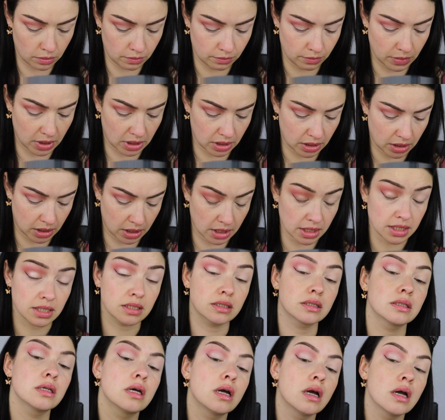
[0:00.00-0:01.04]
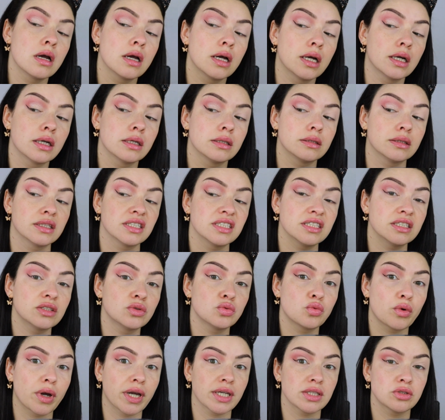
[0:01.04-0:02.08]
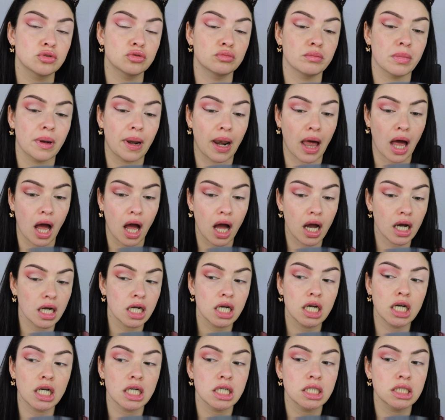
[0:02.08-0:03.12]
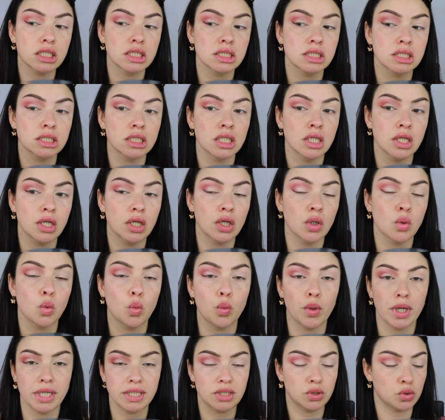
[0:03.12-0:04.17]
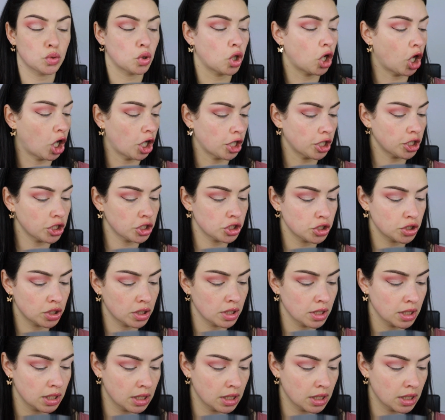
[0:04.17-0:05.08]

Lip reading: because this is way too black, way too harsh.